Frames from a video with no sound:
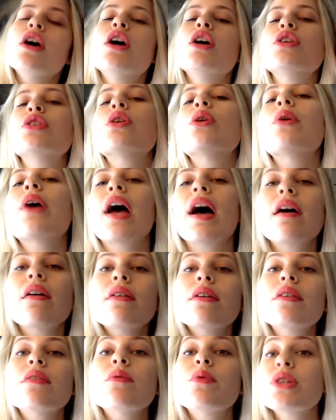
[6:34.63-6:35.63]
So
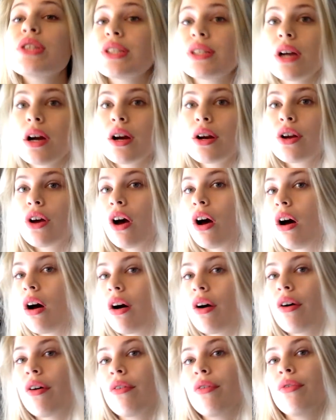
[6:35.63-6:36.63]
we start
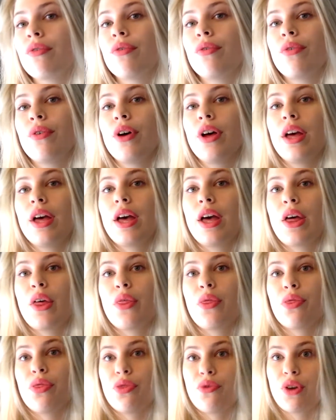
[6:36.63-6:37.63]
off
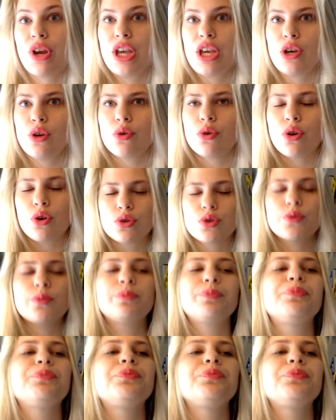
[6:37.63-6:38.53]
€3.